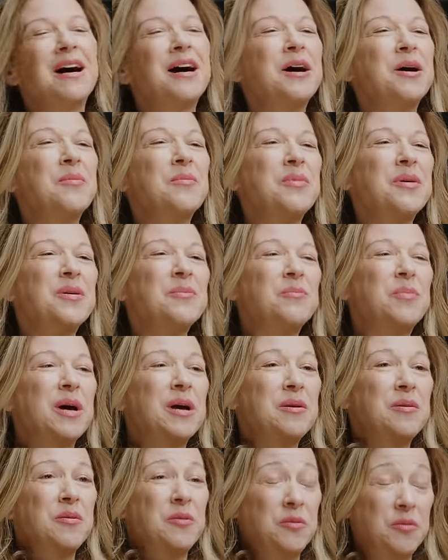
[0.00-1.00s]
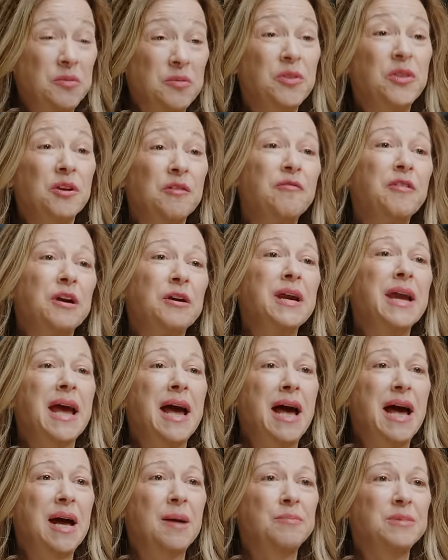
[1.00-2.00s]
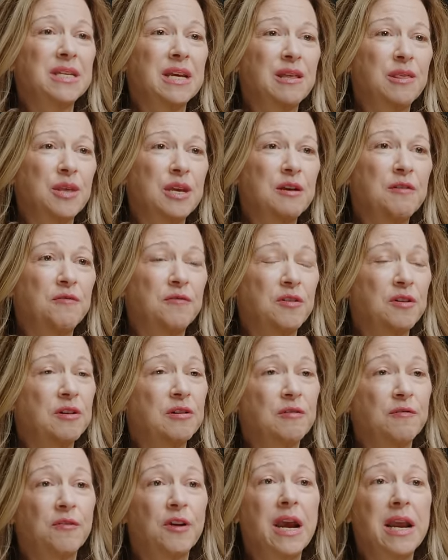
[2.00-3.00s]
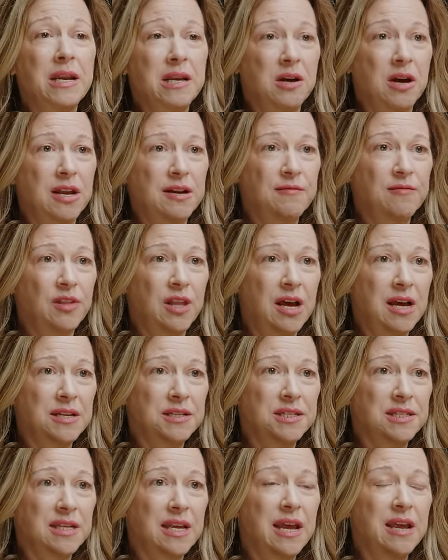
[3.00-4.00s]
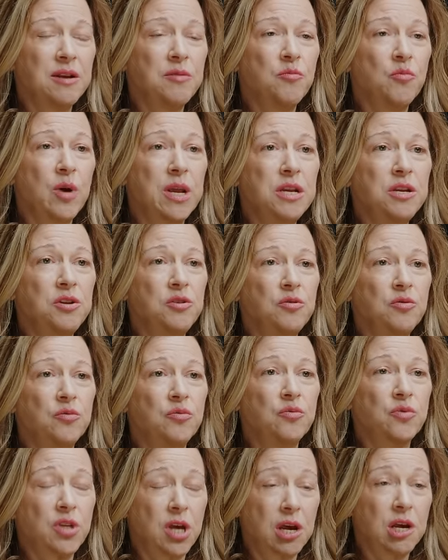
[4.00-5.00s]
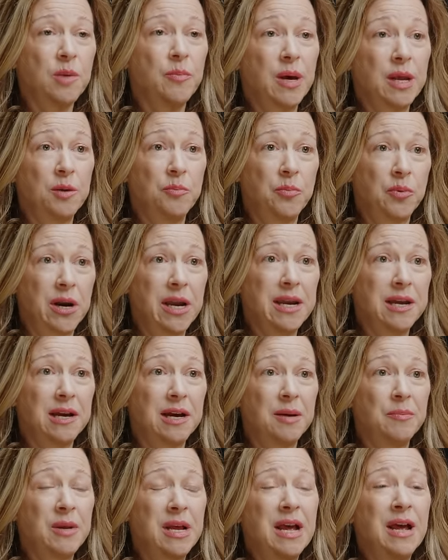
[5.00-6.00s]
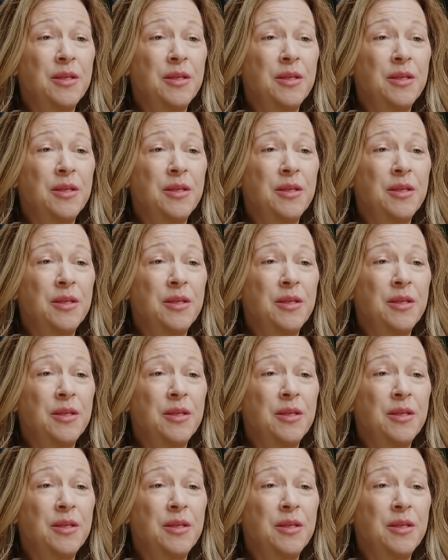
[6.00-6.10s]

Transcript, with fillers: Um, but they're very apt, I think, for for any kind of loss. And when you talk about a breakup,